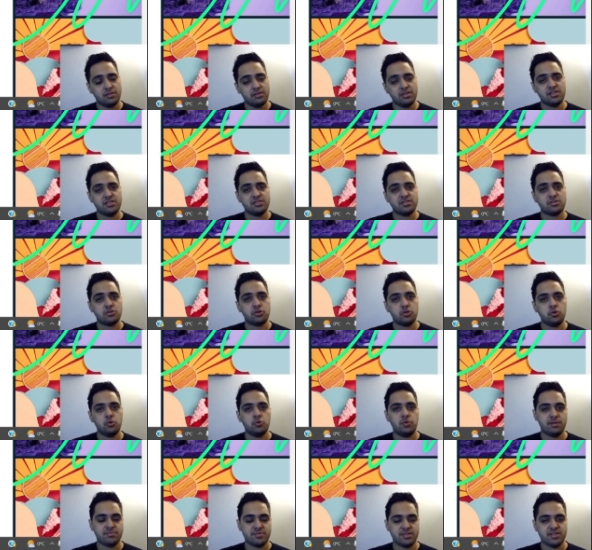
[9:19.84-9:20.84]
these are two
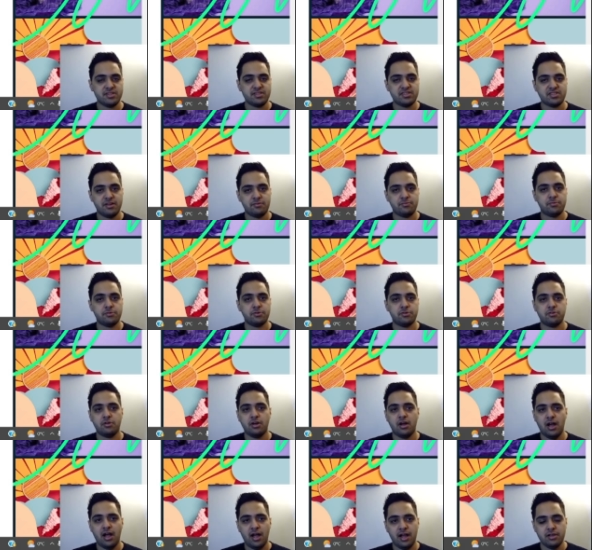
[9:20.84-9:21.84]
websites I would
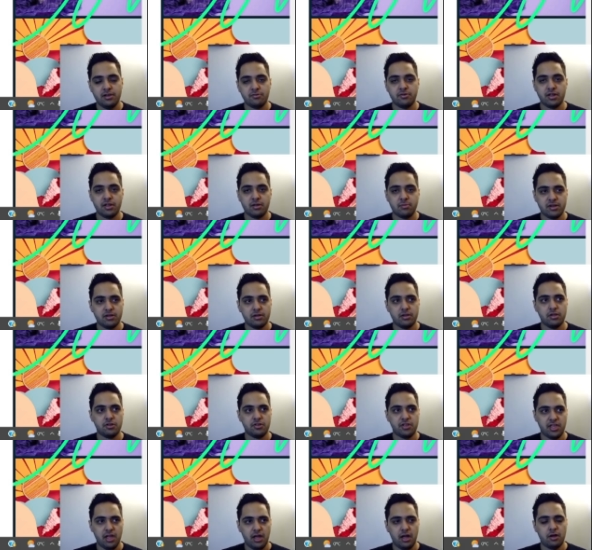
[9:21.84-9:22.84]
highly recommend
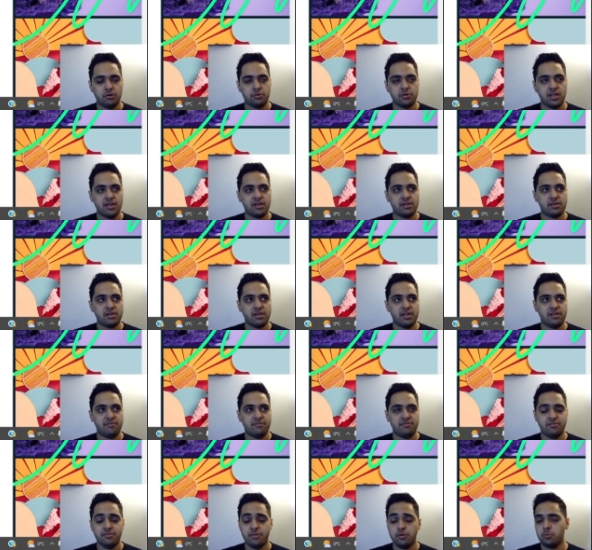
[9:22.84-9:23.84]
looking out at
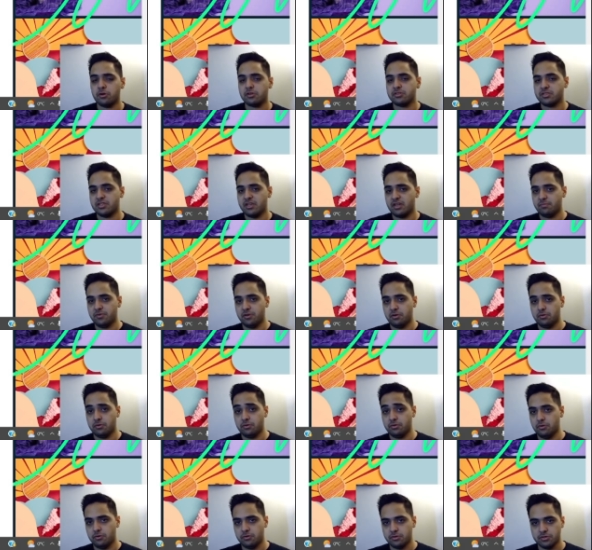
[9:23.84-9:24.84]
if you want to set up your
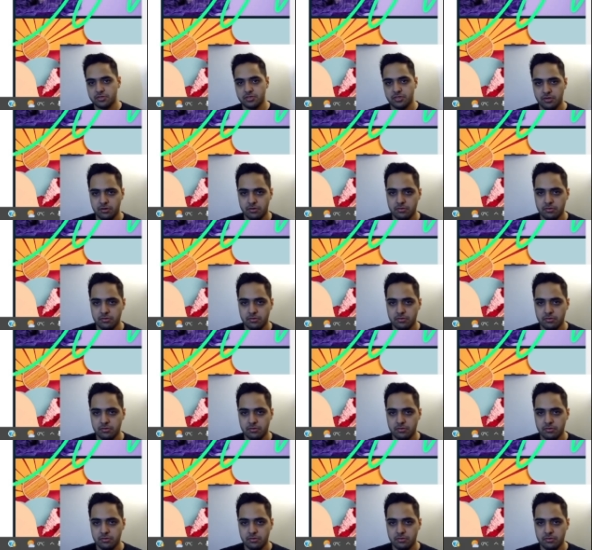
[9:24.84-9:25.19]
own course.